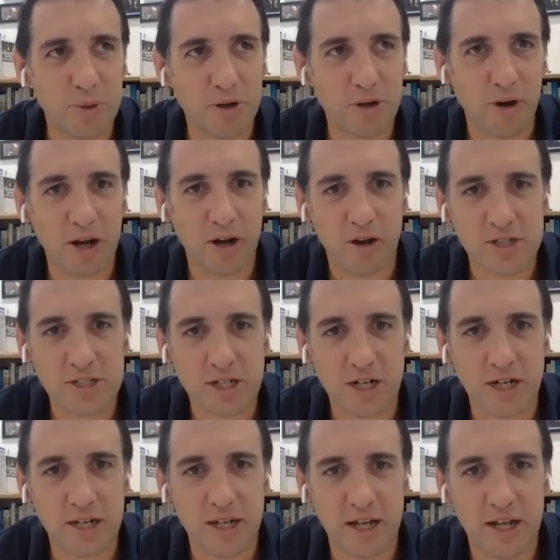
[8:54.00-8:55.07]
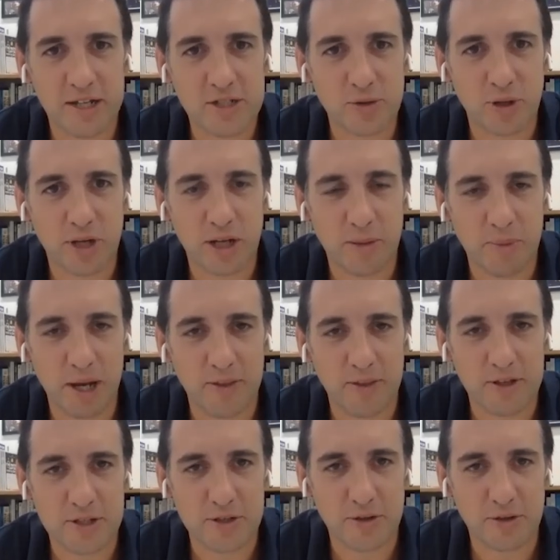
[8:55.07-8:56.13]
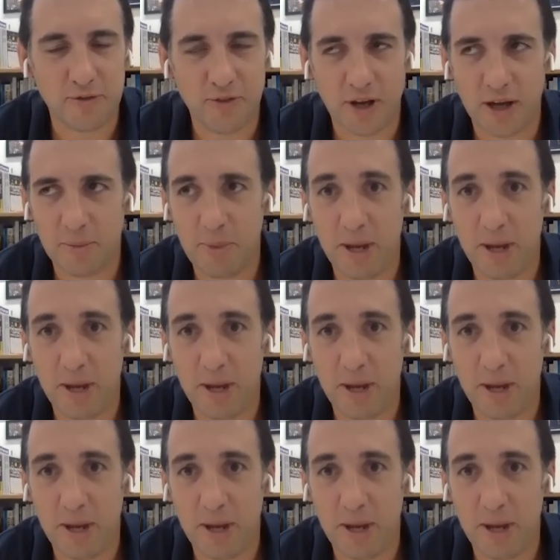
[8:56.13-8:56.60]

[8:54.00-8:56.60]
you put a great article in there talking about the sort of uh,